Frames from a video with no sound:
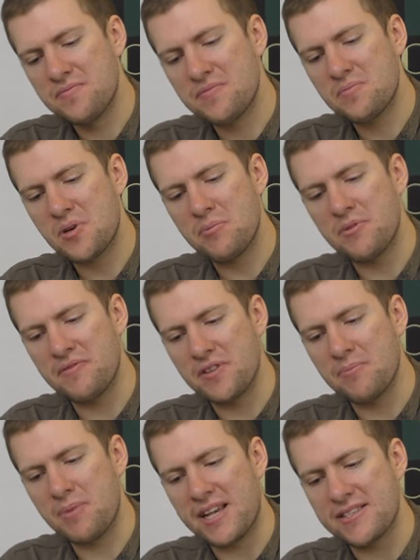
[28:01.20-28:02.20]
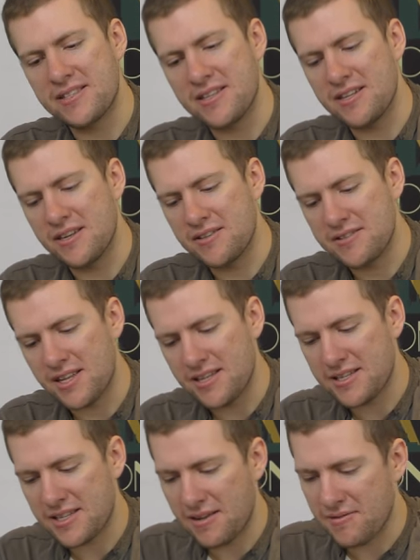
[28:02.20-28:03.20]
probably for the best that you don't stay
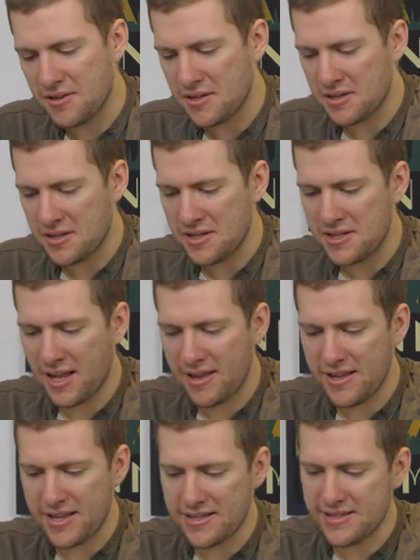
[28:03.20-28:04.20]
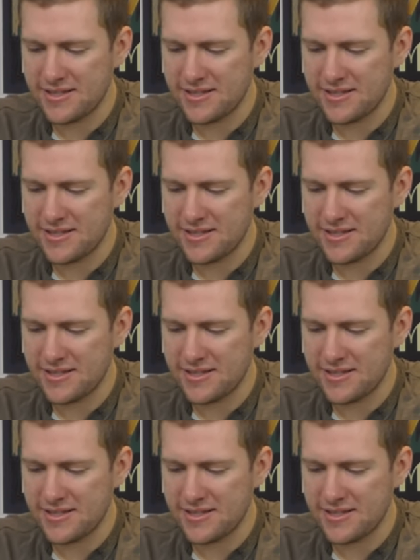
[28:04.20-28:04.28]
together. You, you de it's,